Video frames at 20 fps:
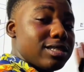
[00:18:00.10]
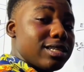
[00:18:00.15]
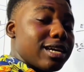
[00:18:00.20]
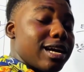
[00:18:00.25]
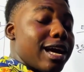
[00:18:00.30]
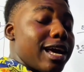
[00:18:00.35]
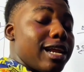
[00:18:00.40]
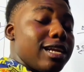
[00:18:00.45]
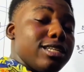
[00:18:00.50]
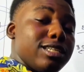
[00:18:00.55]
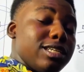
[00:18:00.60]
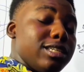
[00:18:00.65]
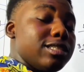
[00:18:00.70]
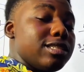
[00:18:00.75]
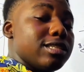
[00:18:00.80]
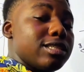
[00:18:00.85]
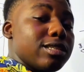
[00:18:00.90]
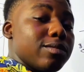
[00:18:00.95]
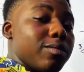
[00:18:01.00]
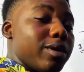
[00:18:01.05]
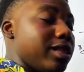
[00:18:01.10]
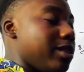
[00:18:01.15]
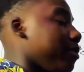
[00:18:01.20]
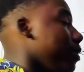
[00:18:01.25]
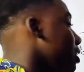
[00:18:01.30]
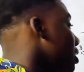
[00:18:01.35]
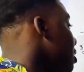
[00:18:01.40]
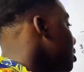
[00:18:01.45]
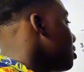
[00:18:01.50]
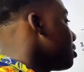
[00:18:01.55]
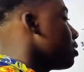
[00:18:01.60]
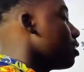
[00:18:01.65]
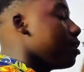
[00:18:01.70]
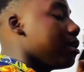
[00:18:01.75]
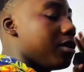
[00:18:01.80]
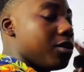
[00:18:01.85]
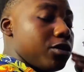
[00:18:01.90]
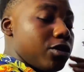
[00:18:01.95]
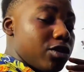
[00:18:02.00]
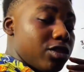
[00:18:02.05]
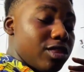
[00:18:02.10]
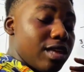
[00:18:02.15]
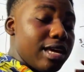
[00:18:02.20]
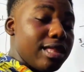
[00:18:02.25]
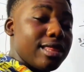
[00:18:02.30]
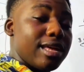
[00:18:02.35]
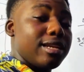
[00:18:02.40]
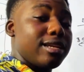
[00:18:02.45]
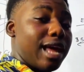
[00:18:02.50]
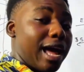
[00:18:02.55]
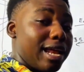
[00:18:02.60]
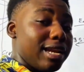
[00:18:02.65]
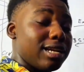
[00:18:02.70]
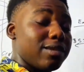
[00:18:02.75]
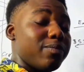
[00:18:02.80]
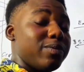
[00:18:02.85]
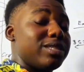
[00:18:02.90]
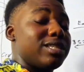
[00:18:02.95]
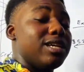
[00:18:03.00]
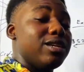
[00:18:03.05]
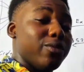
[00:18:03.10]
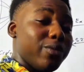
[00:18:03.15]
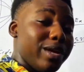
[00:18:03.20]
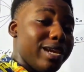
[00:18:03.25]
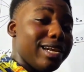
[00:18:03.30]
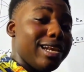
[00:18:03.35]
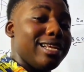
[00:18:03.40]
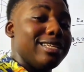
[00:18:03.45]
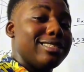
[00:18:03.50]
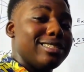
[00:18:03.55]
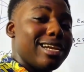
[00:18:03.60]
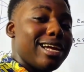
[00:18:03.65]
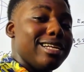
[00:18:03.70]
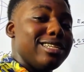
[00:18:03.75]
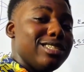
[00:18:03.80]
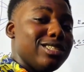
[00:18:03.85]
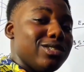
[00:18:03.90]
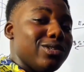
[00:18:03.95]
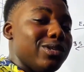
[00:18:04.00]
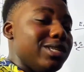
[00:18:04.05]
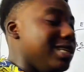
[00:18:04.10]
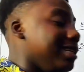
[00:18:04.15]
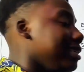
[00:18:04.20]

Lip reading: is a guaranteed system, by the way. This is, you think that 100% win rate strategies don't